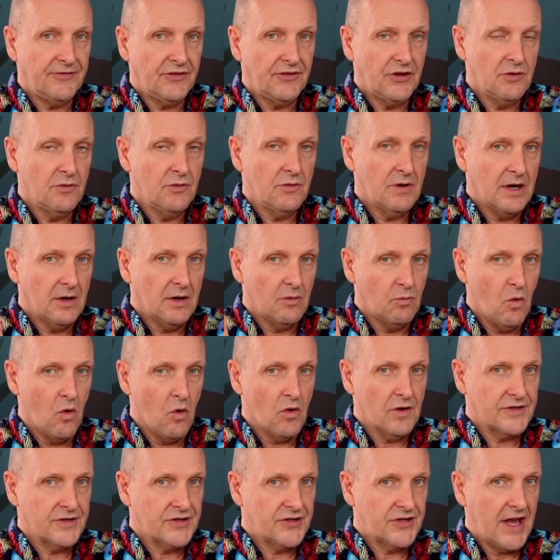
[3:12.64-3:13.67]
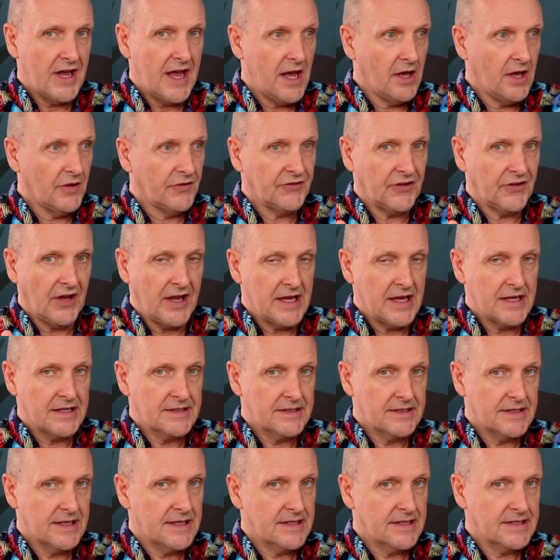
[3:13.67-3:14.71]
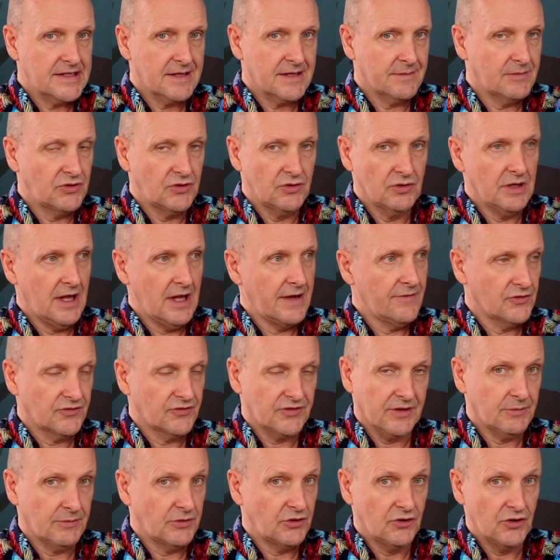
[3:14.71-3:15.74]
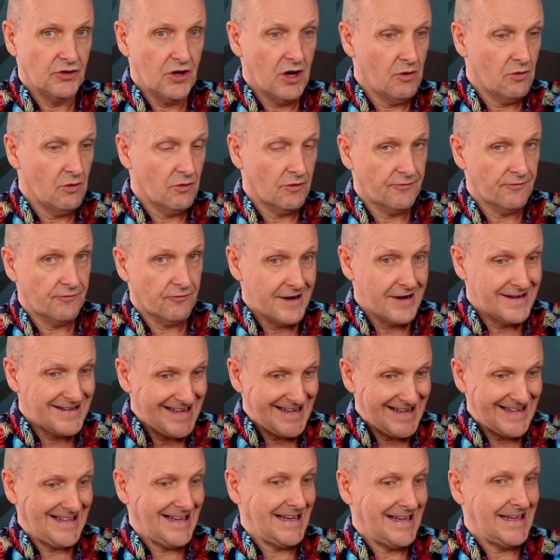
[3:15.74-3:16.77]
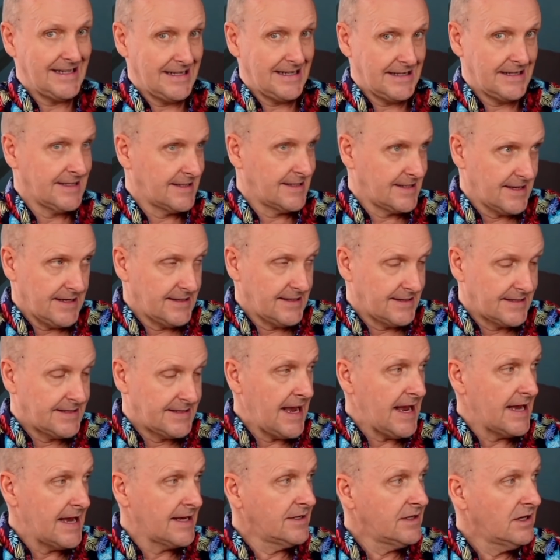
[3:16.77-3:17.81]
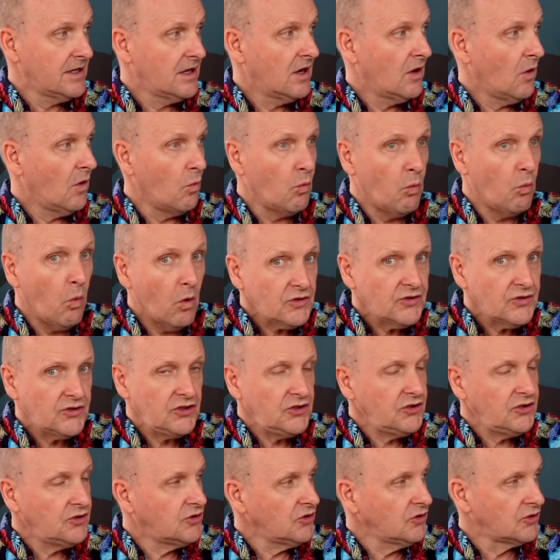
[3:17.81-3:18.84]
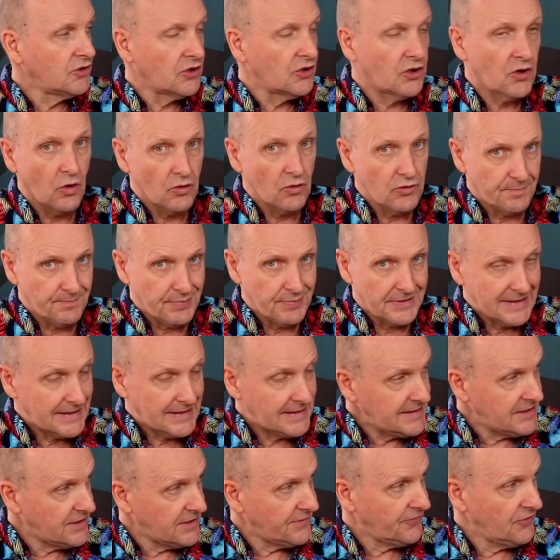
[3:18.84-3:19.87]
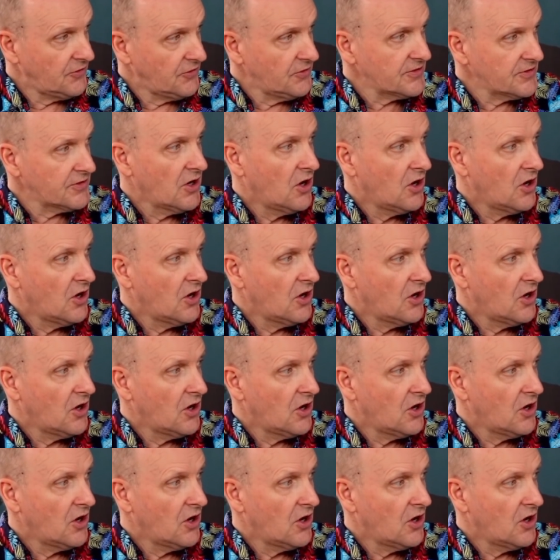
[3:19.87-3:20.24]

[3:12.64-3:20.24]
If you walk into your house and someone you love or someone you know or a friend is dead, what do? Do you call the police first?